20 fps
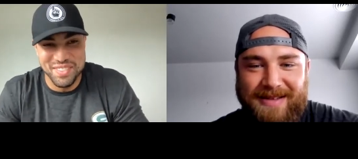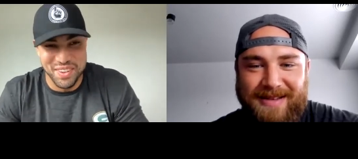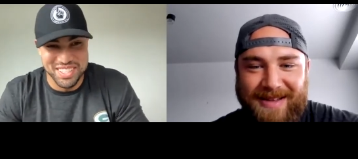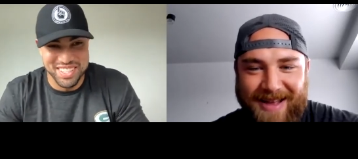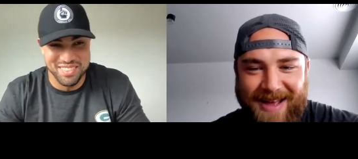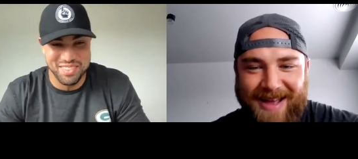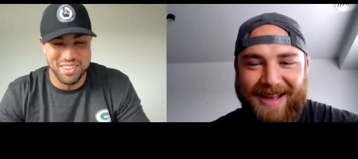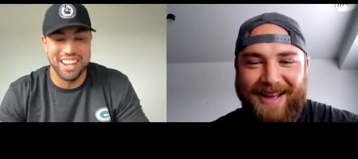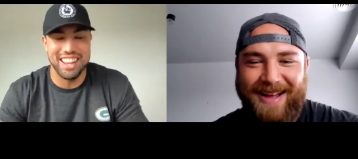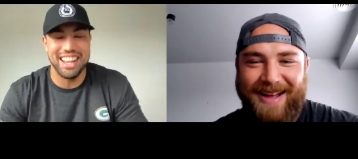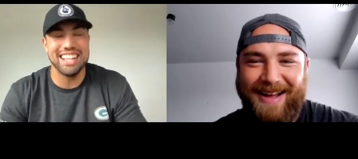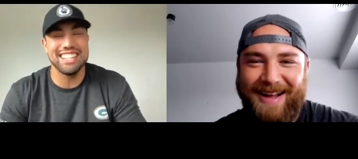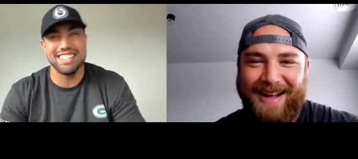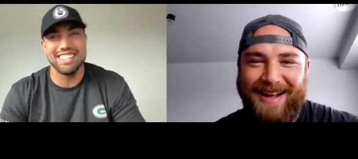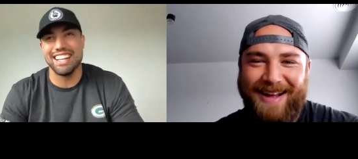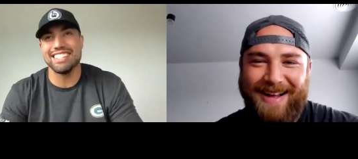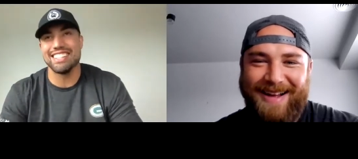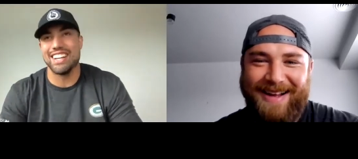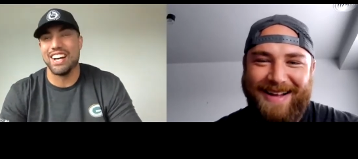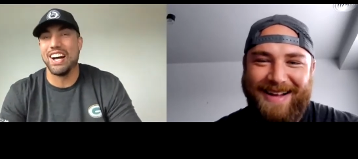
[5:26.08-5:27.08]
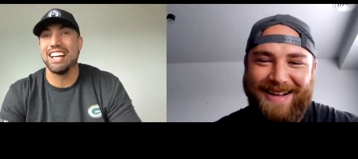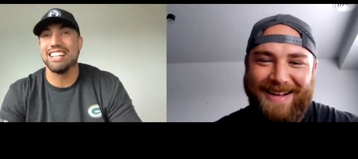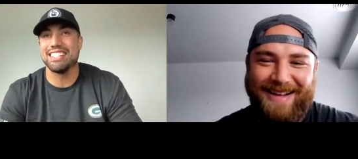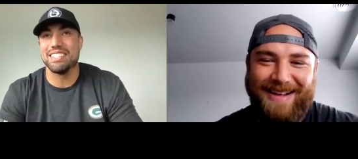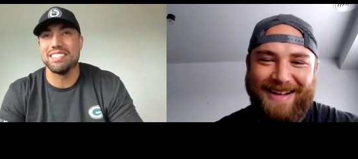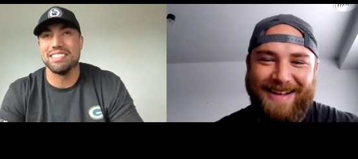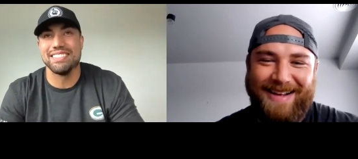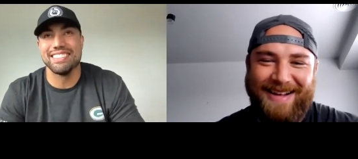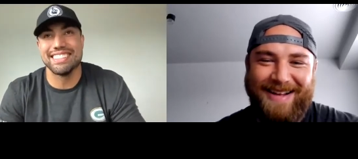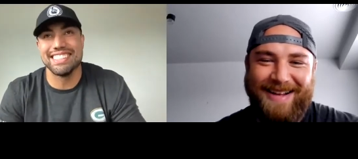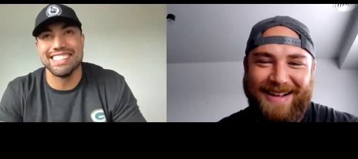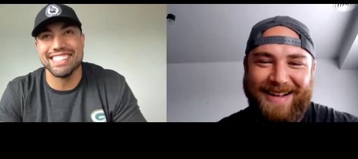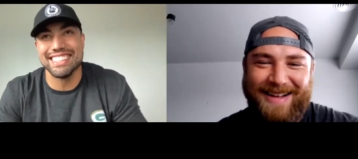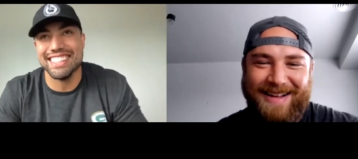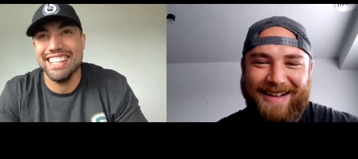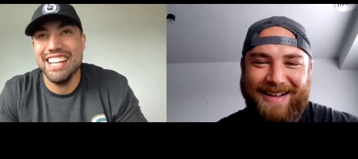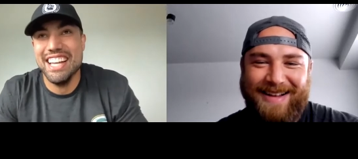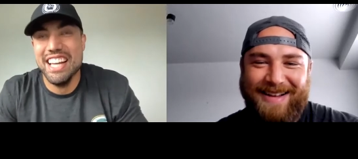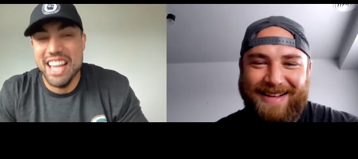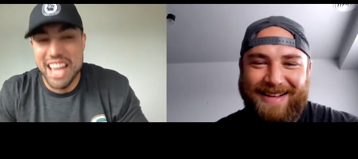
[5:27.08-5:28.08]
Speaker 1: that's awesome.
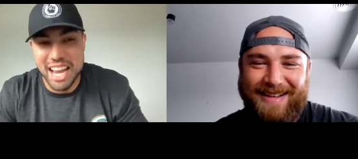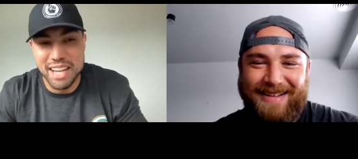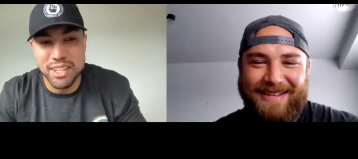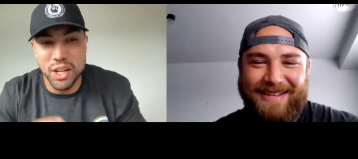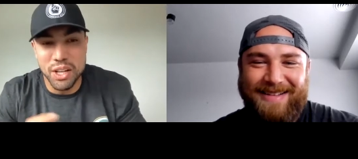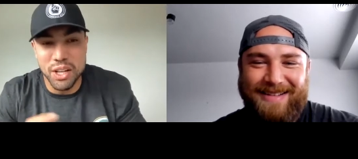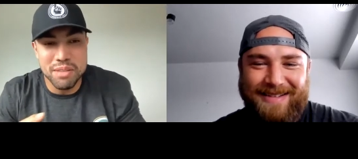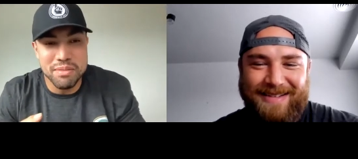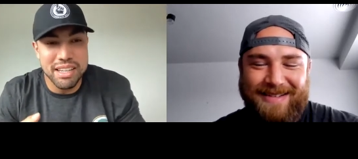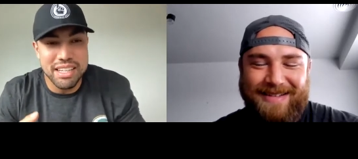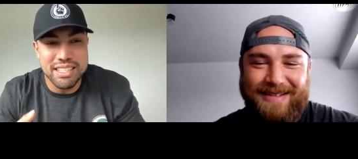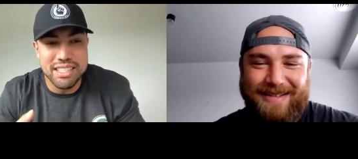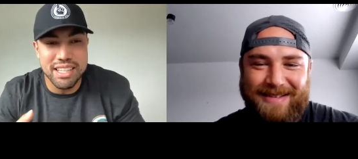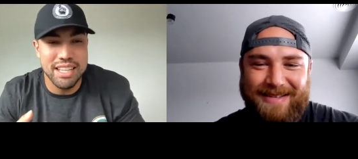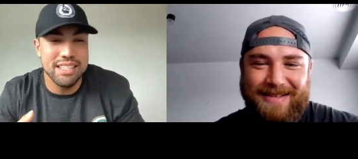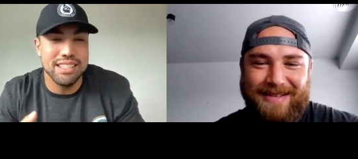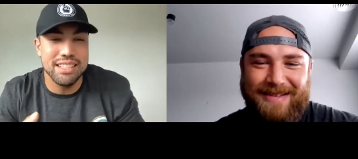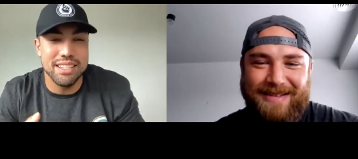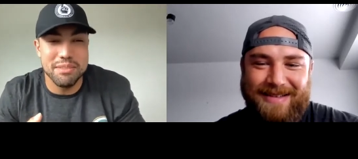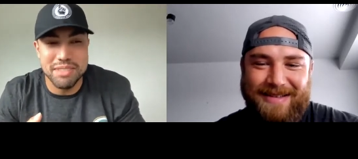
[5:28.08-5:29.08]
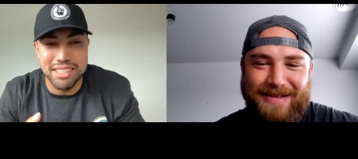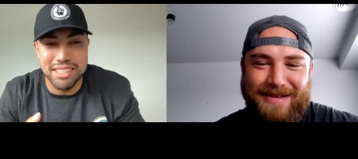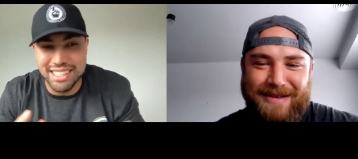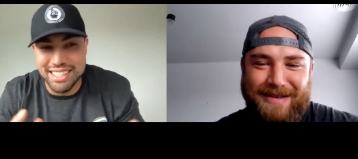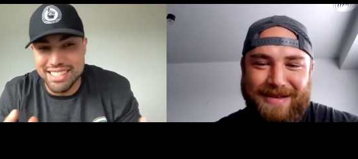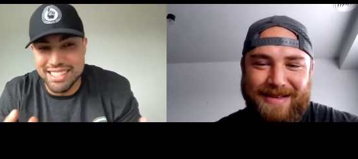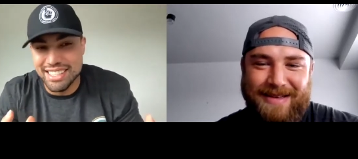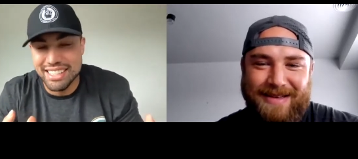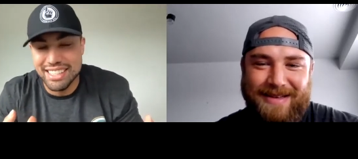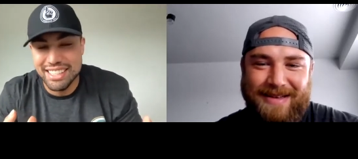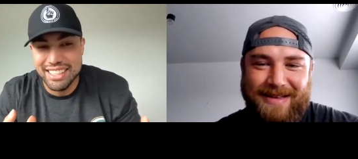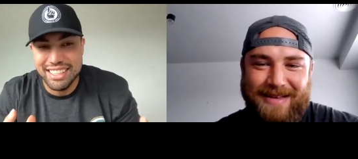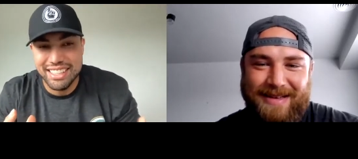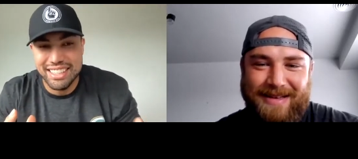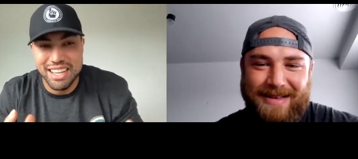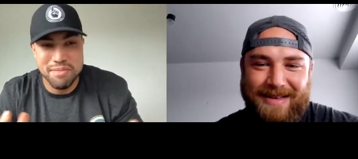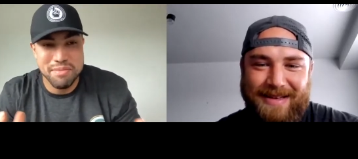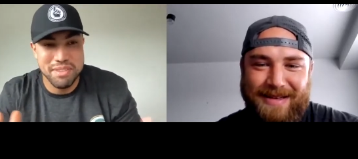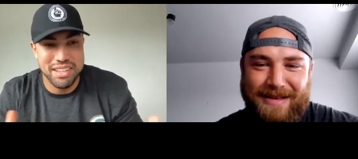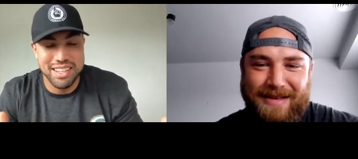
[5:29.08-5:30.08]
it totally makes sense though because
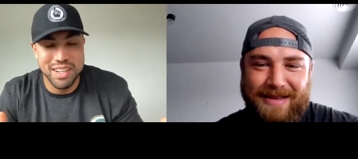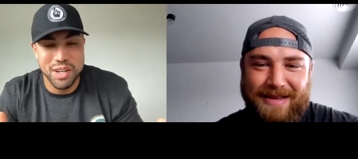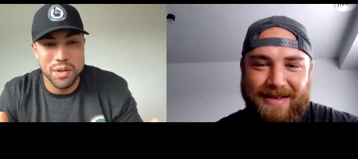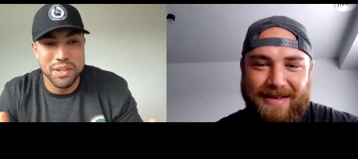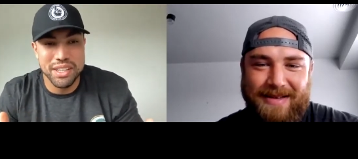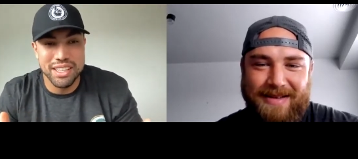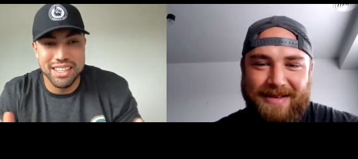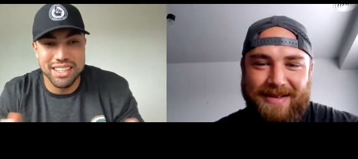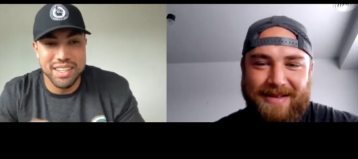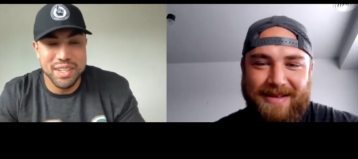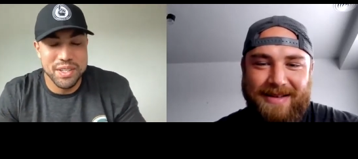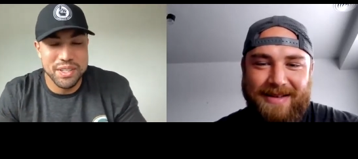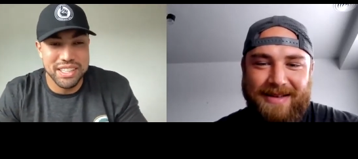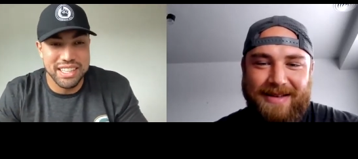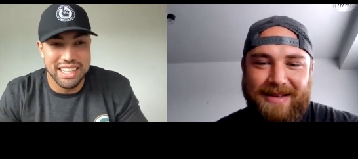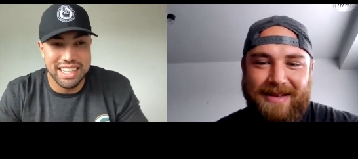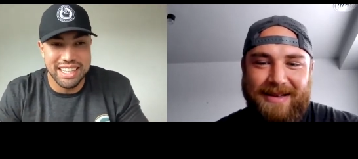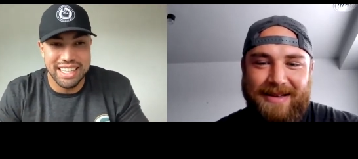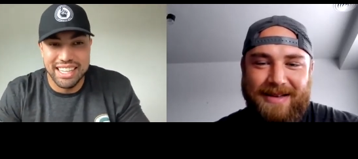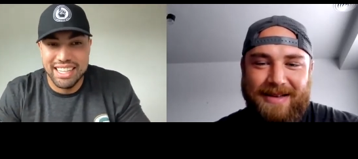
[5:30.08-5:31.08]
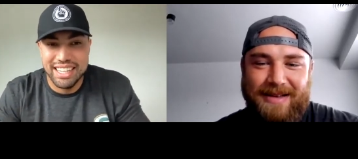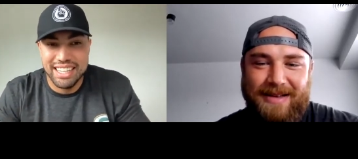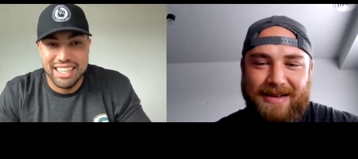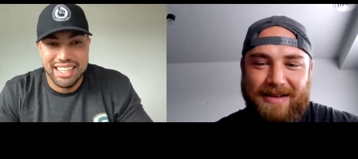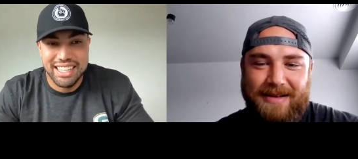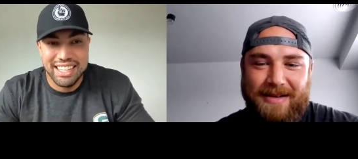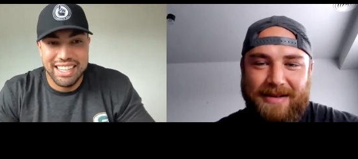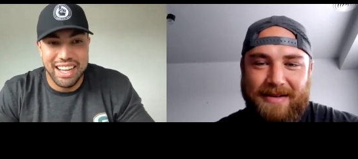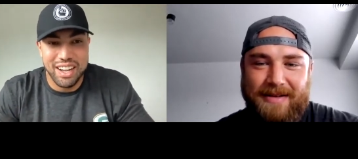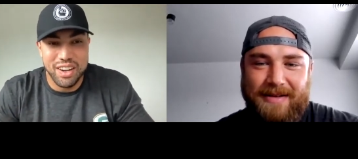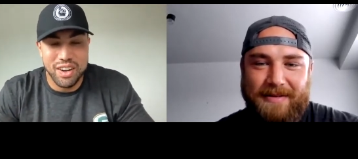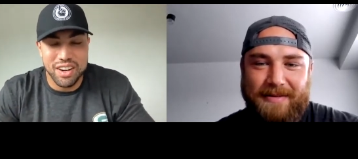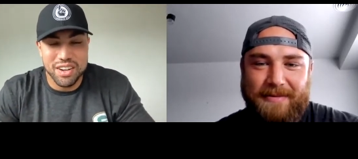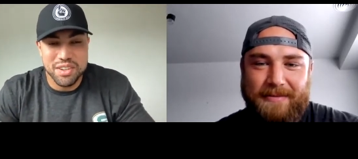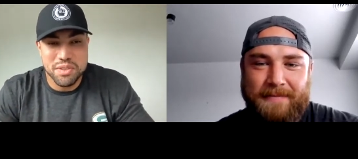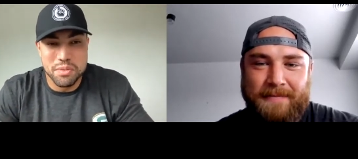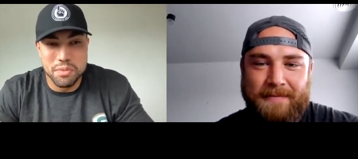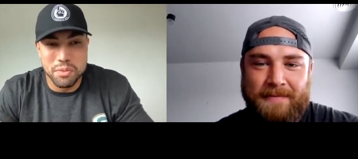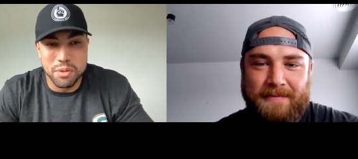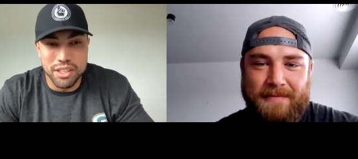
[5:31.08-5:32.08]
I mean, knowing you and like how
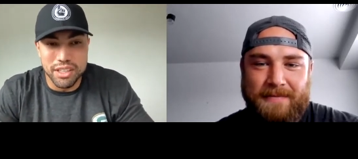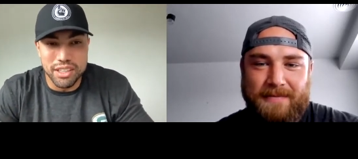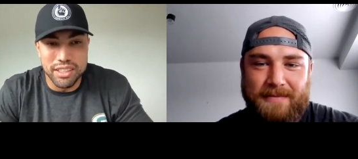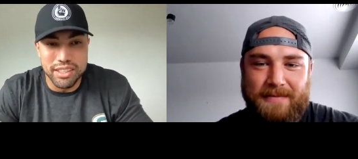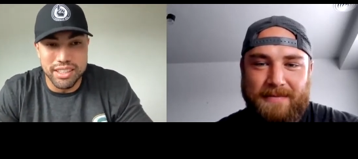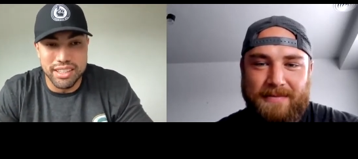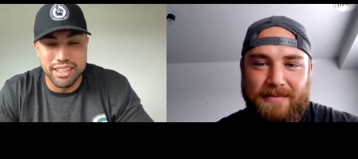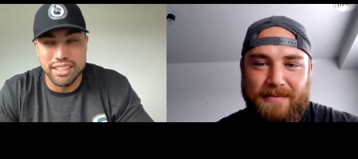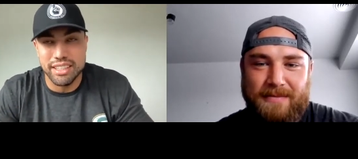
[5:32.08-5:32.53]
hard you work